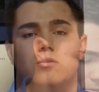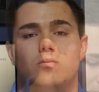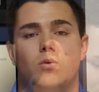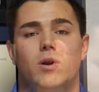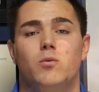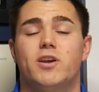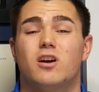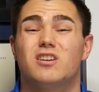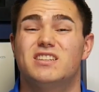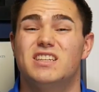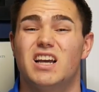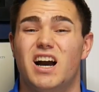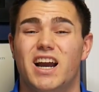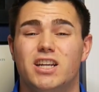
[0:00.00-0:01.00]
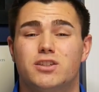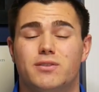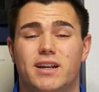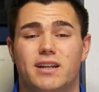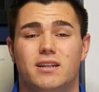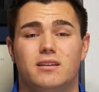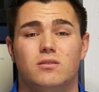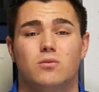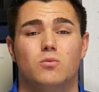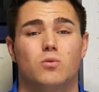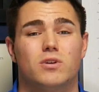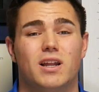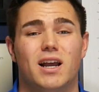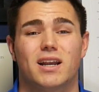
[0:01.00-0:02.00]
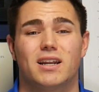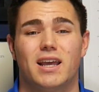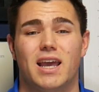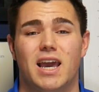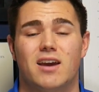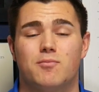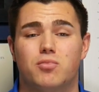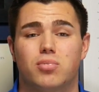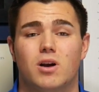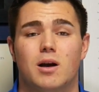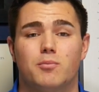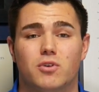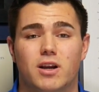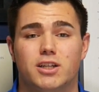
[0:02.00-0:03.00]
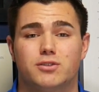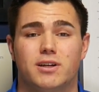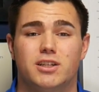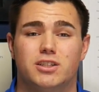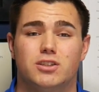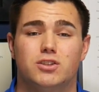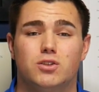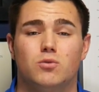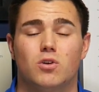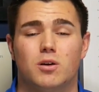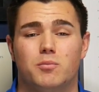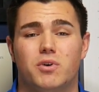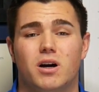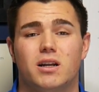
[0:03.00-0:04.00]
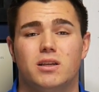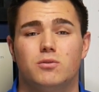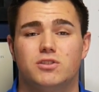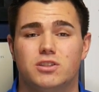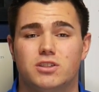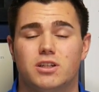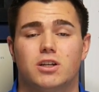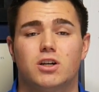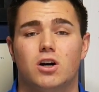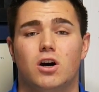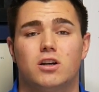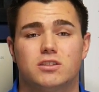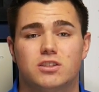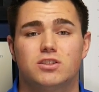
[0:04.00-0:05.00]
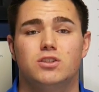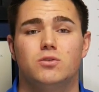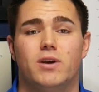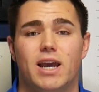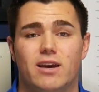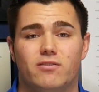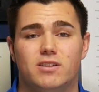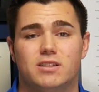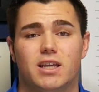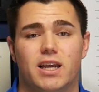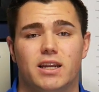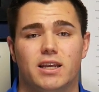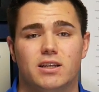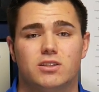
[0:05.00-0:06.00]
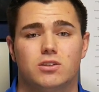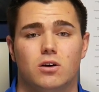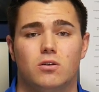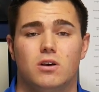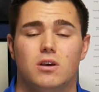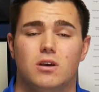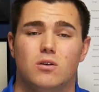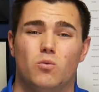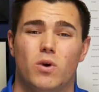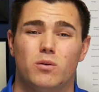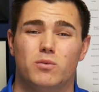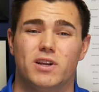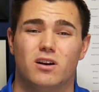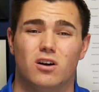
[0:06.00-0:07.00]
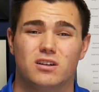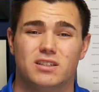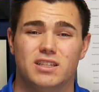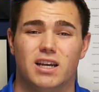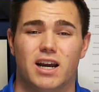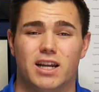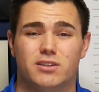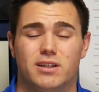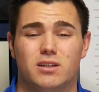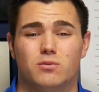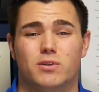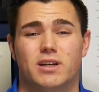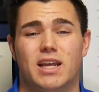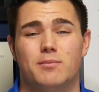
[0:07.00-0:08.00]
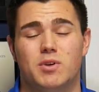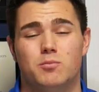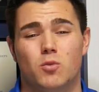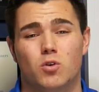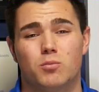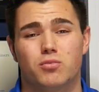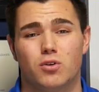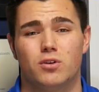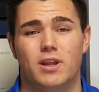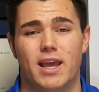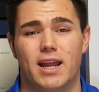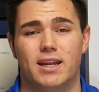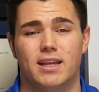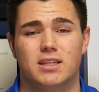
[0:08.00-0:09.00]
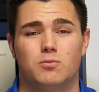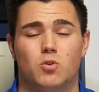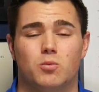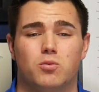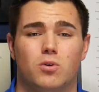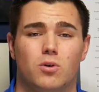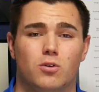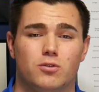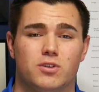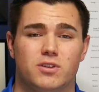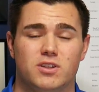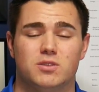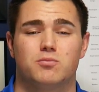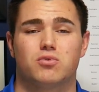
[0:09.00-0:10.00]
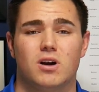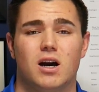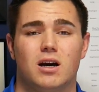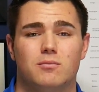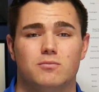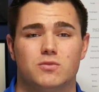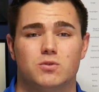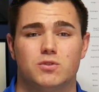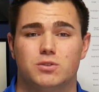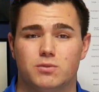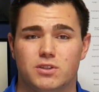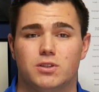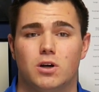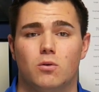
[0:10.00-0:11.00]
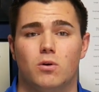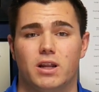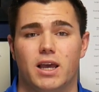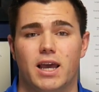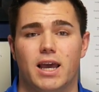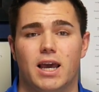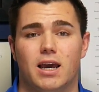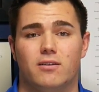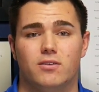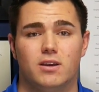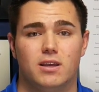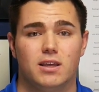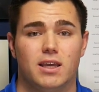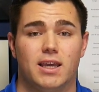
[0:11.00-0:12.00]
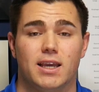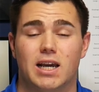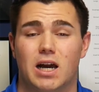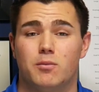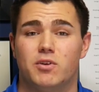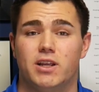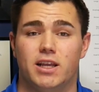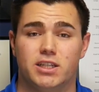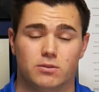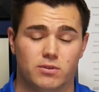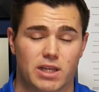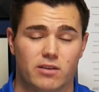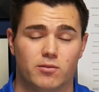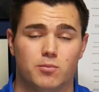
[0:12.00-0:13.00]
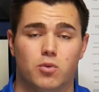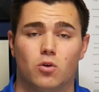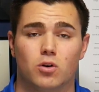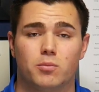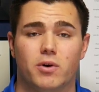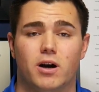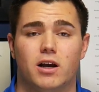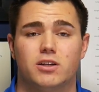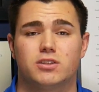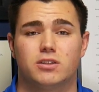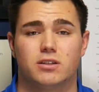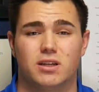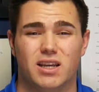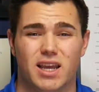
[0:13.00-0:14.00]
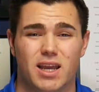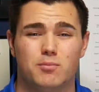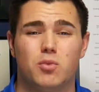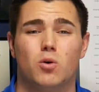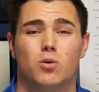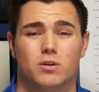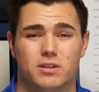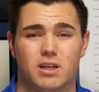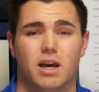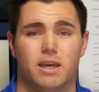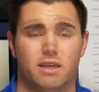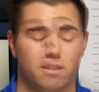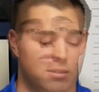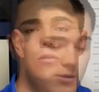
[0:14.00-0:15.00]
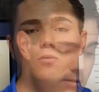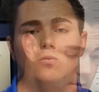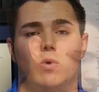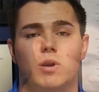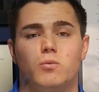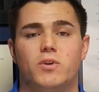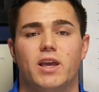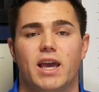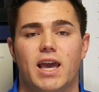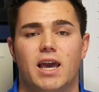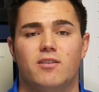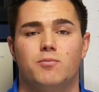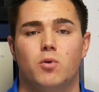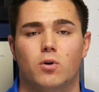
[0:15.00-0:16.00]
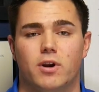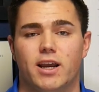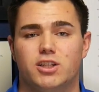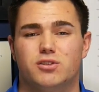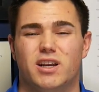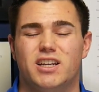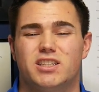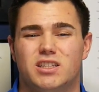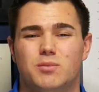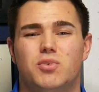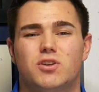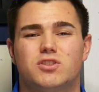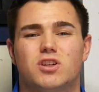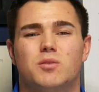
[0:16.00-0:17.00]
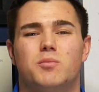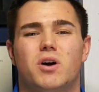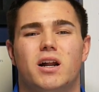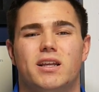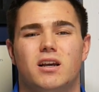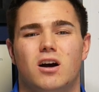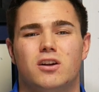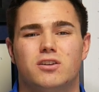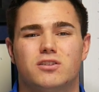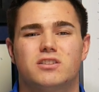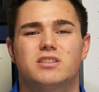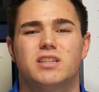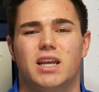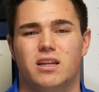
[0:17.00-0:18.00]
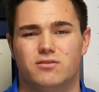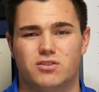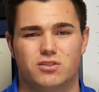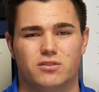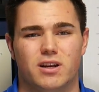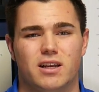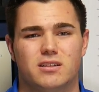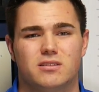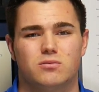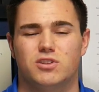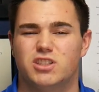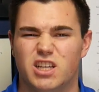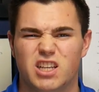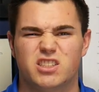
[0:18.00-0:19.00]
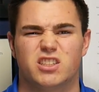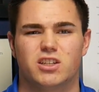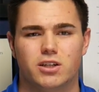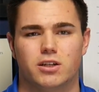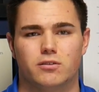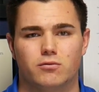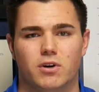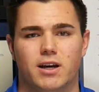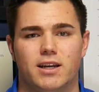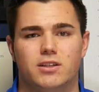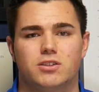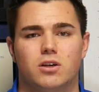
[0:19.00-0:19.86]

When we are dehydrated, we're not going to have proper hydration to our body, which is going to cause us to have these headaches. So when we are dehydrated, we're going to be more prone to headaches, more prone to these problems, which we don't want to have, in combination with having poor posture and poor diet. When we have poor hydration, it puts our body under a state of stress, which isn't good, right?